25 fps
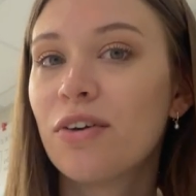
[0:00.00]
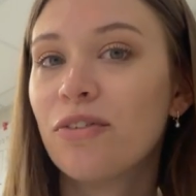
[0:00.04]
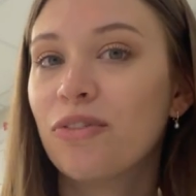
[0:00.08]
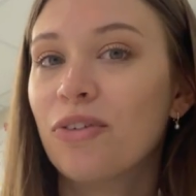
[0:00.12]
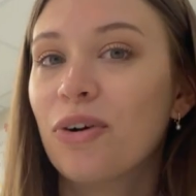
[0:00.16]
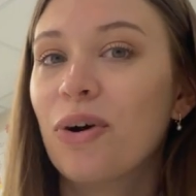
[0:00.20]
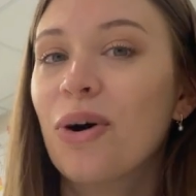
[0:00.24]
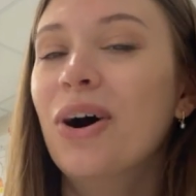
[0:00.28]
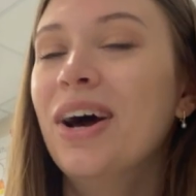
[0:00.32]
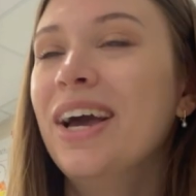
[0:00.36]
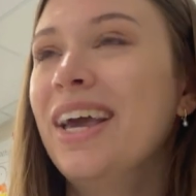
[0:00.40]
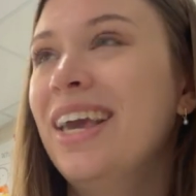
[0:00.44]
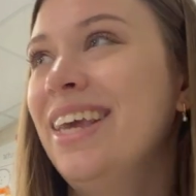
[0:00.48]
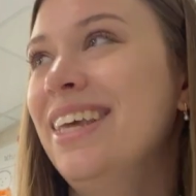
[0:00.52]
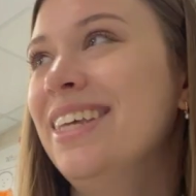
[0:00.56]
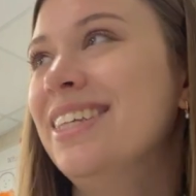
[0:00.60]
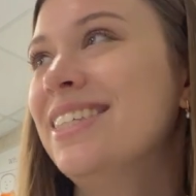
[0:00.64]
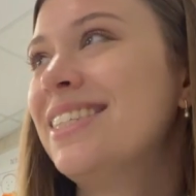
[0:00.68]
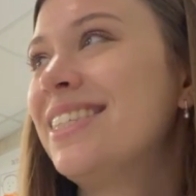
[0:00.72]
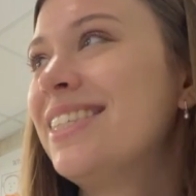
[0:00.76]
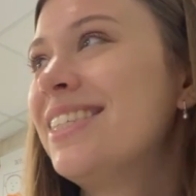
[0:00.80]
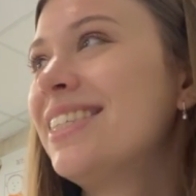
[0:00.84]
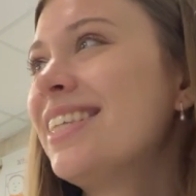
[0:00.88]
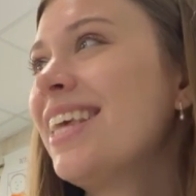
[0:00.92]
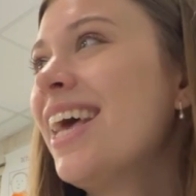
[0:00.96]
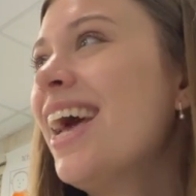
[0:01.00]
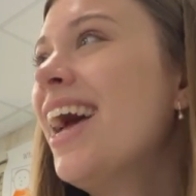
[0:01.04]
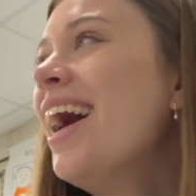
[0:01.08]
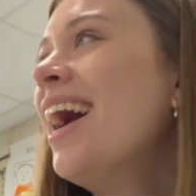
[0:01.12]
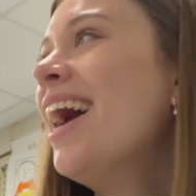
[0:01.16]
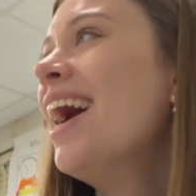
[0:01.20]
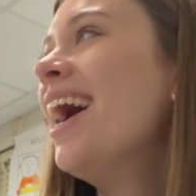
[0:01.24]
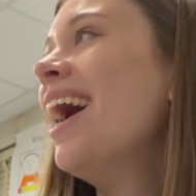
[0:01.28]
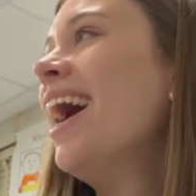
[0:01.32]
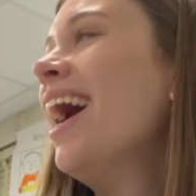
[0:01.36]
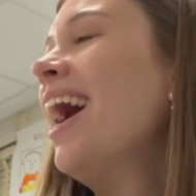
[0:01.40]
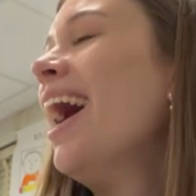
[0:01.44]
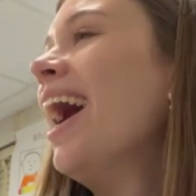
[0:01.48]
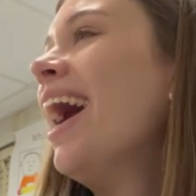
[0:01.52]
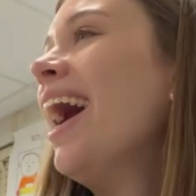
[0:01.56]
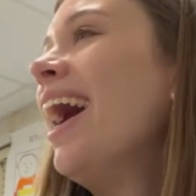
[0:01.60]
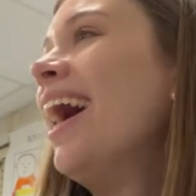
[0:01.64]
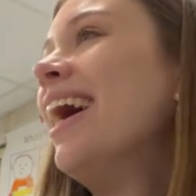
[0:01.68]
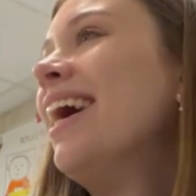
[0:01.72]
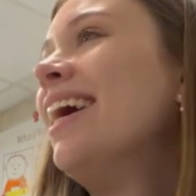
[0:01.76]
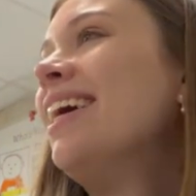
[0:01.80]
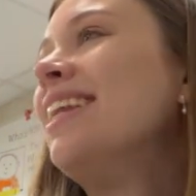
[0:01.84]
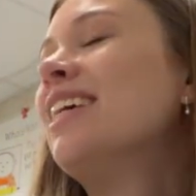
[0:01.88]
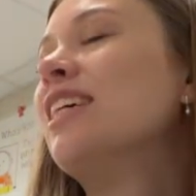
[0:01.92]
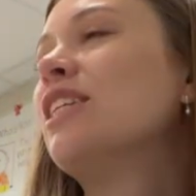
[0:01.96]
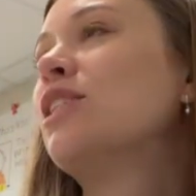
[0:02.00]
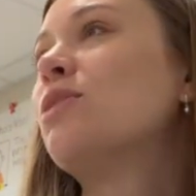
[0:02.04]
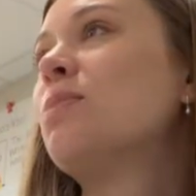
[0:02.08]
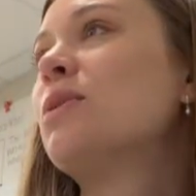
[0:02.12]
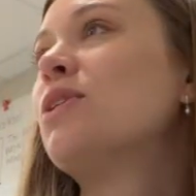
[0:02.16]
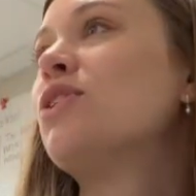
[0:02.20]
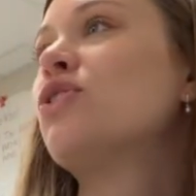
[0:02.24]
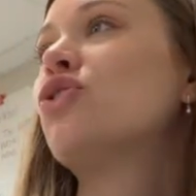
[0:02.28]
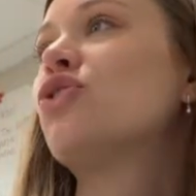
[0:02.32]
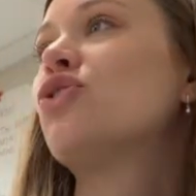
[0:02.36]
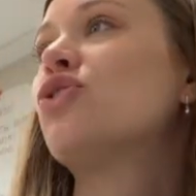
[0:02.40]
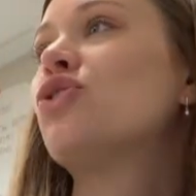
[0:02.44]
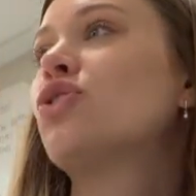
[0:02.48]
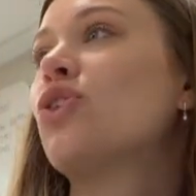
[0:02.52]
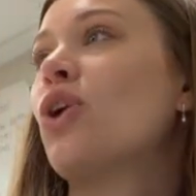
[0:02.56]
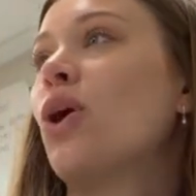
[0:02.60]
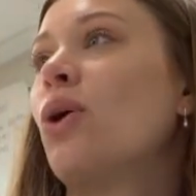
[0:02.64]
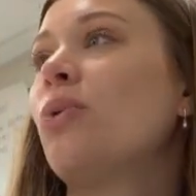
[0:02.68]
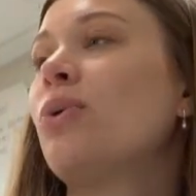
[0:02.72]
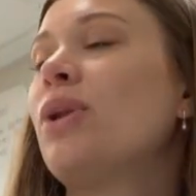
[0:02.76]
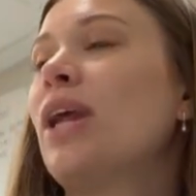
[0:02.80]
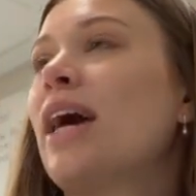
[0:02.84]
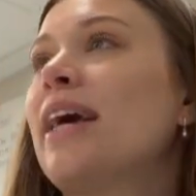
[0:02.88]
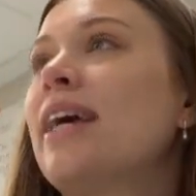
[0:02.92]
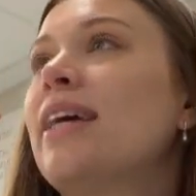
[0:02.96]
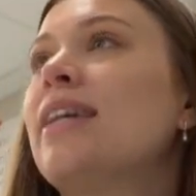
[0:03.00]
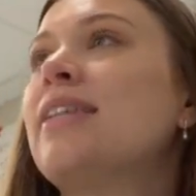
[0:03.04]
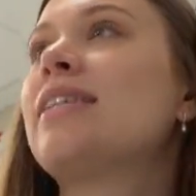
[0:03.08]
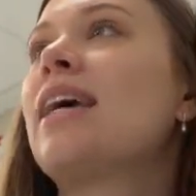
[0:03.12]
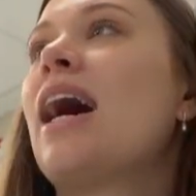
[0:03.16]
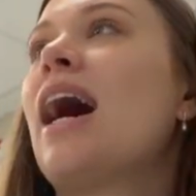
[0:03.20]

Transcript: voice. And it's been so nice.